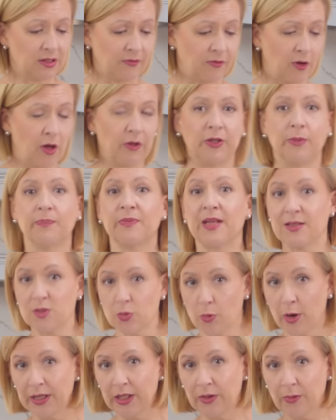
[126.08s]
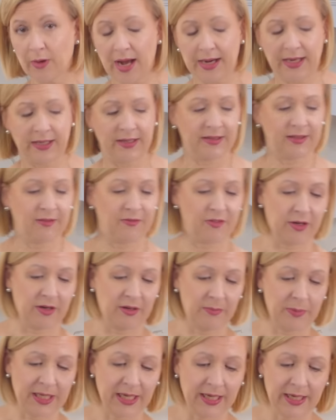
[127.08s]
volume. That's why you add it at the very
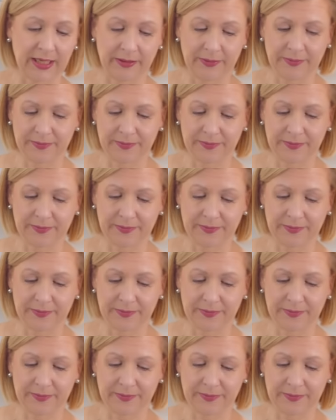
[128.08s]
beginning.